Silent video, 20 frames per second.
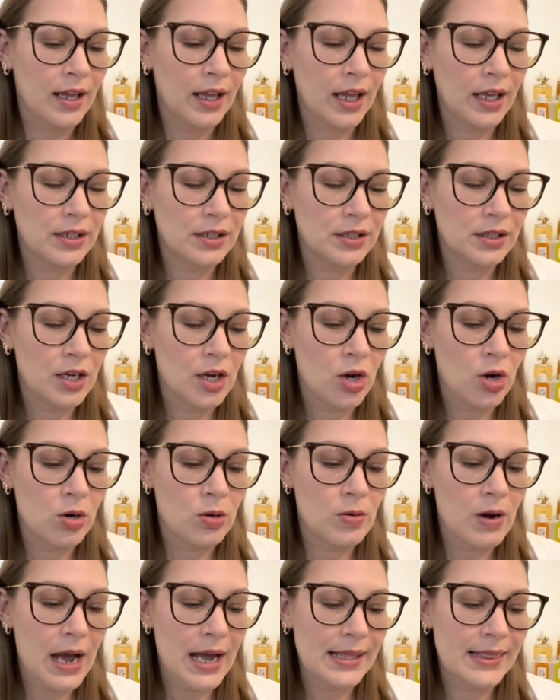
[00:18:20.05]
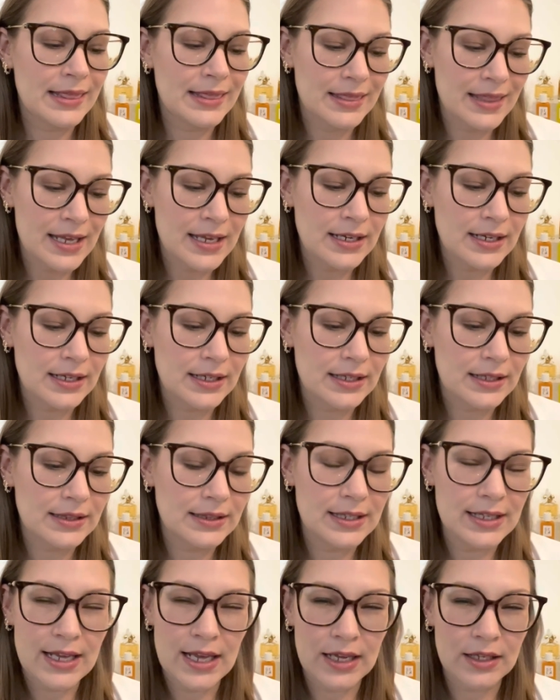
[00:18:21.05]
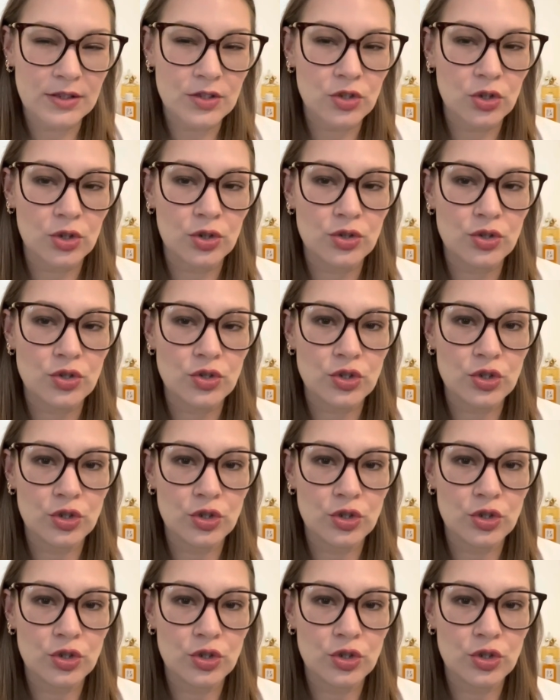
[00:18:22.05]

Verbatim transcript: And you know, I think the answer's